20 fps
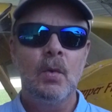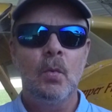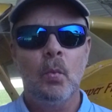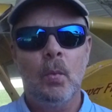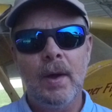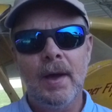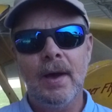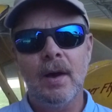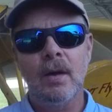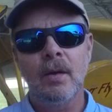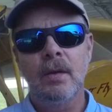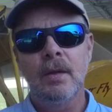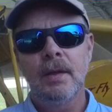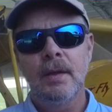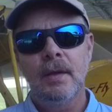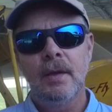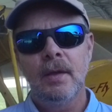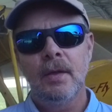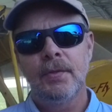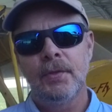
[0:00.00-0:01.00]
Well,
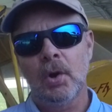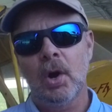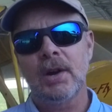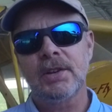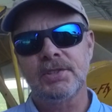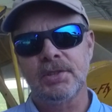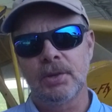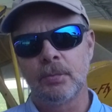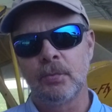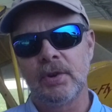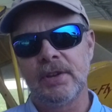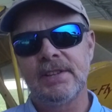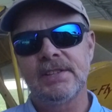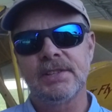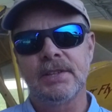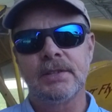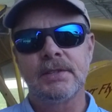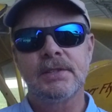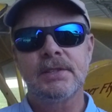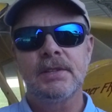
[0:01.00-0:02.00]
there are some
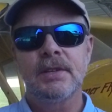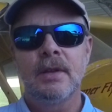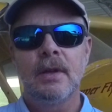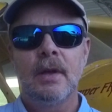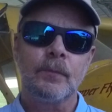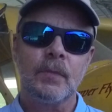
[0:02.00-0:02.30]
reasons.